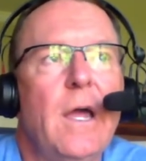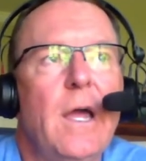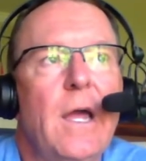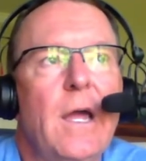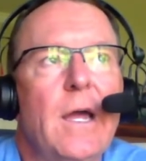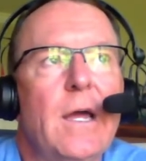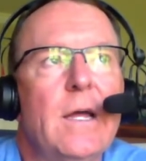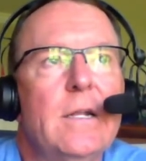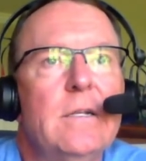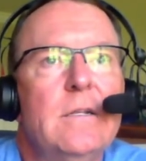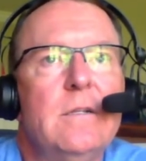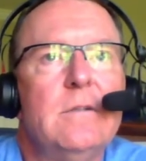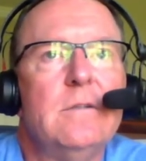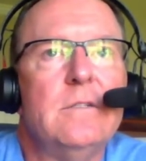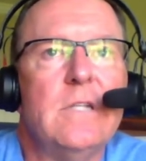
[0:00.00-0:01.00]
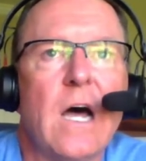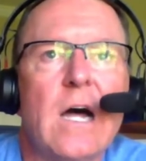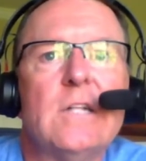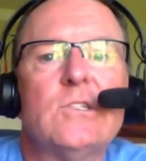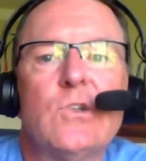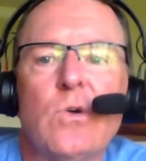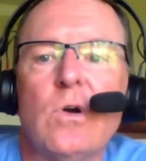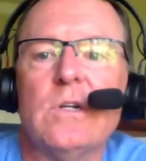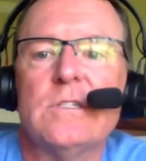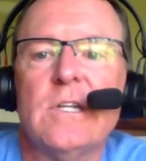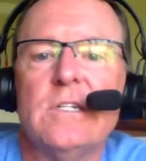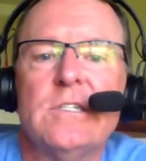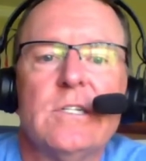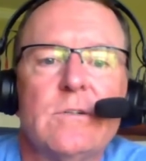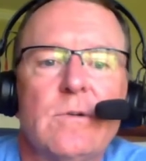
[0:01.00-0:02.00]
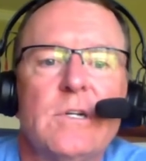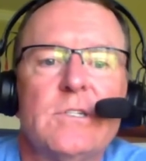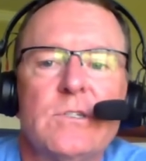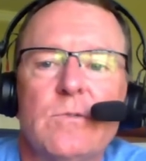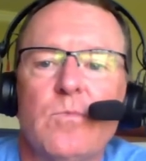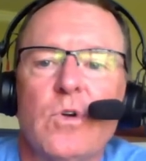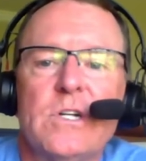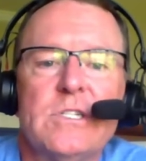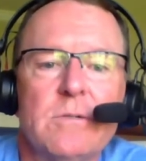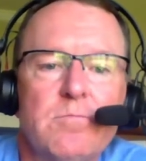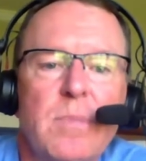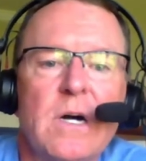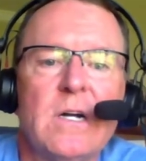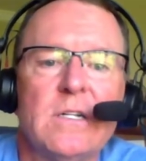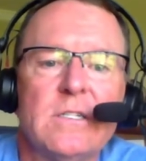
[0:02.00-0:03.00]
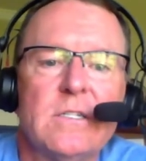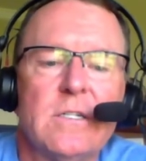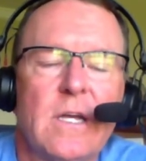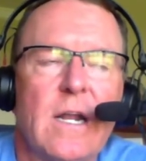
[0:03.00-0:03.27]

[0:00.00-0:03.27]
And Don's crossed that generational bridge a bunch.